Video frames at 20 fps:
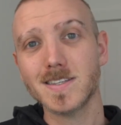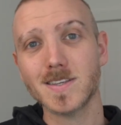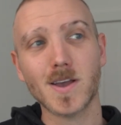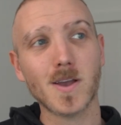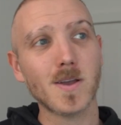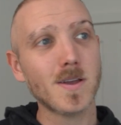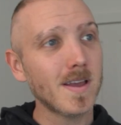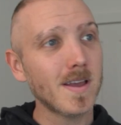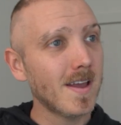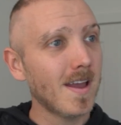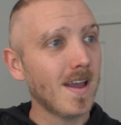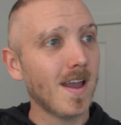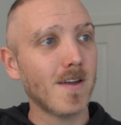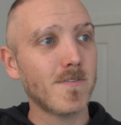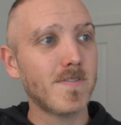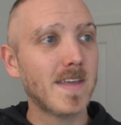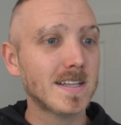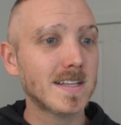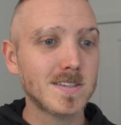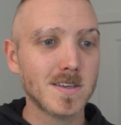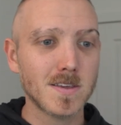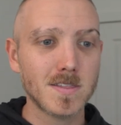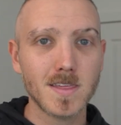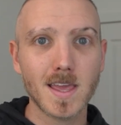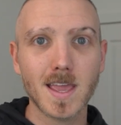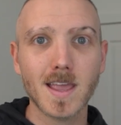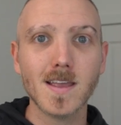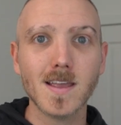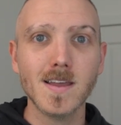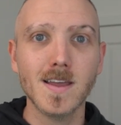So if that's your
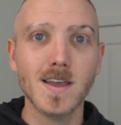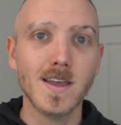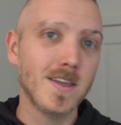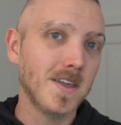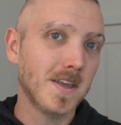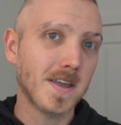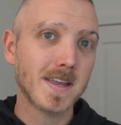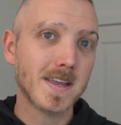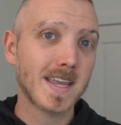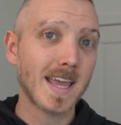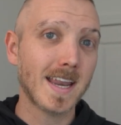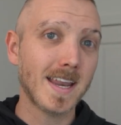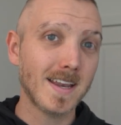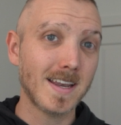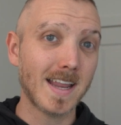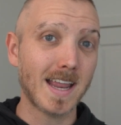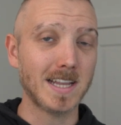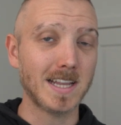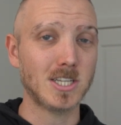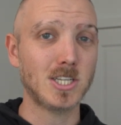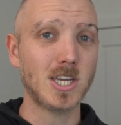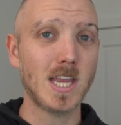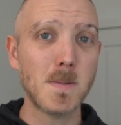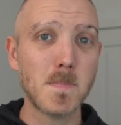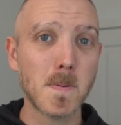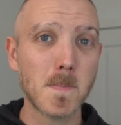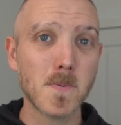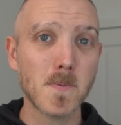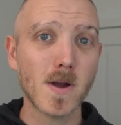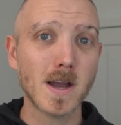thing, you can get in at a
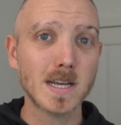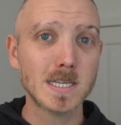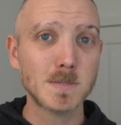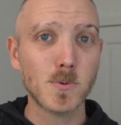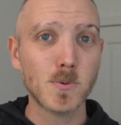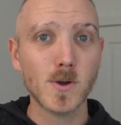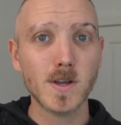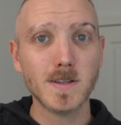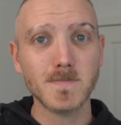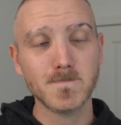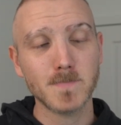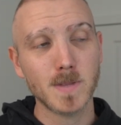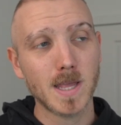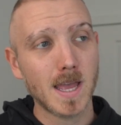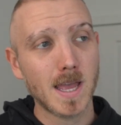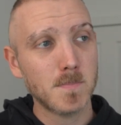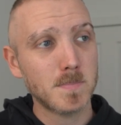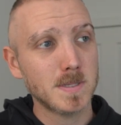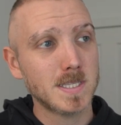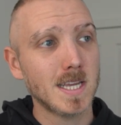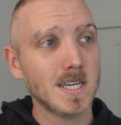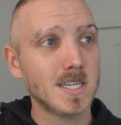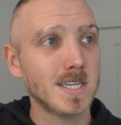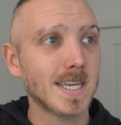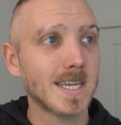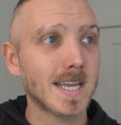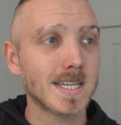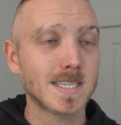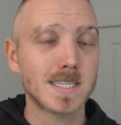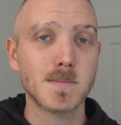cheaper price point and
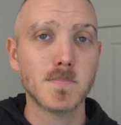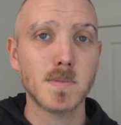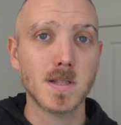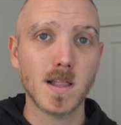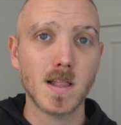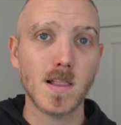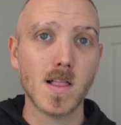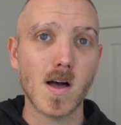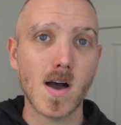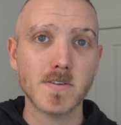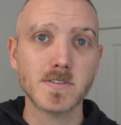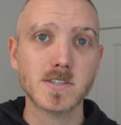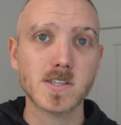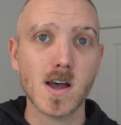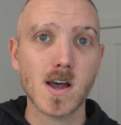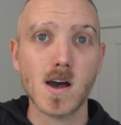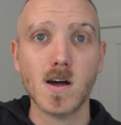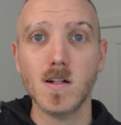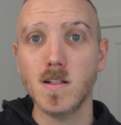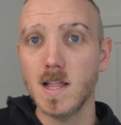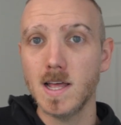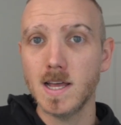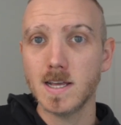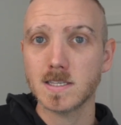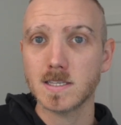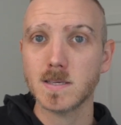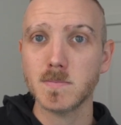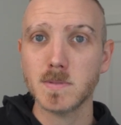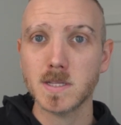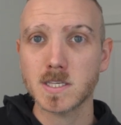potentially get similar lifestyle,
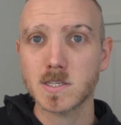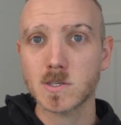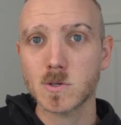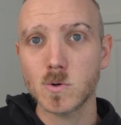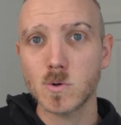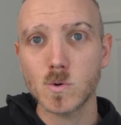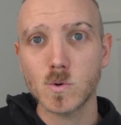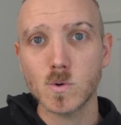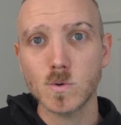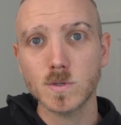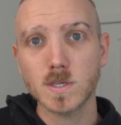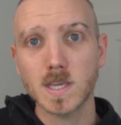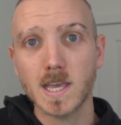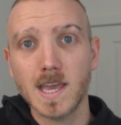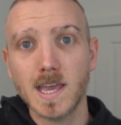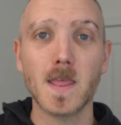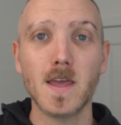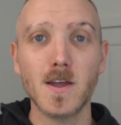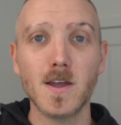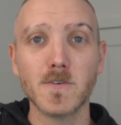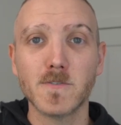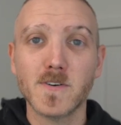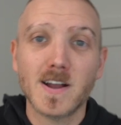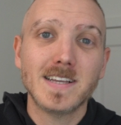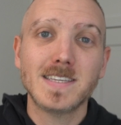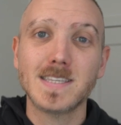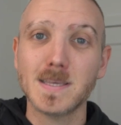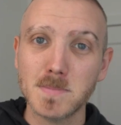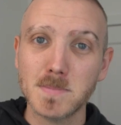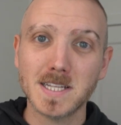similar schools for a
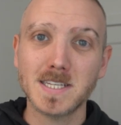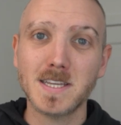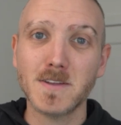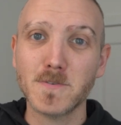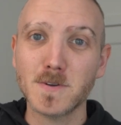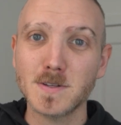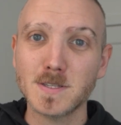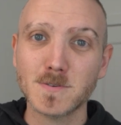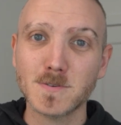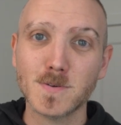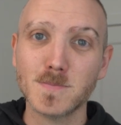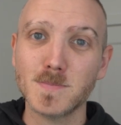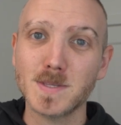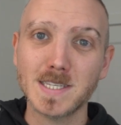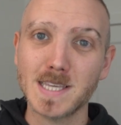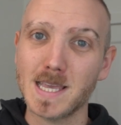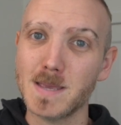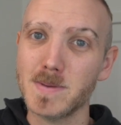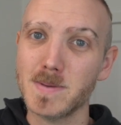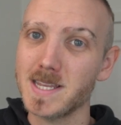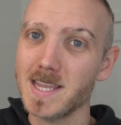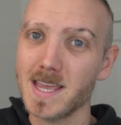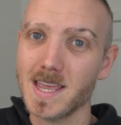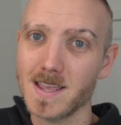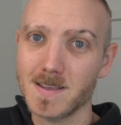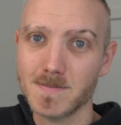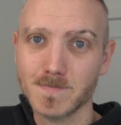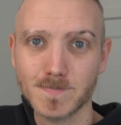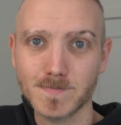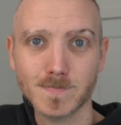similar difference from the
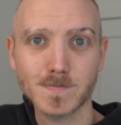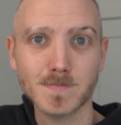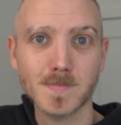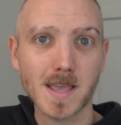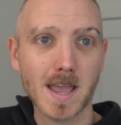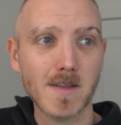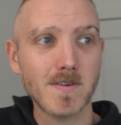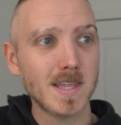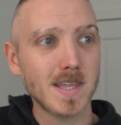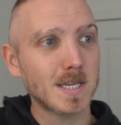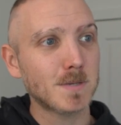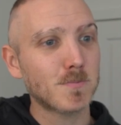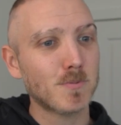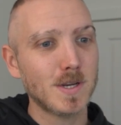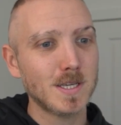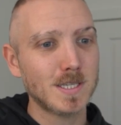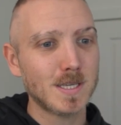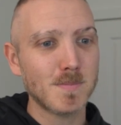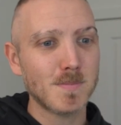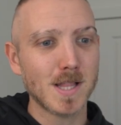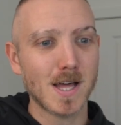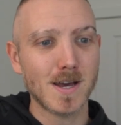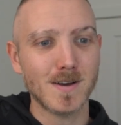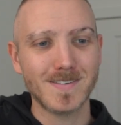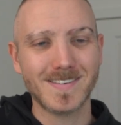CBD. Everything's pretty similar.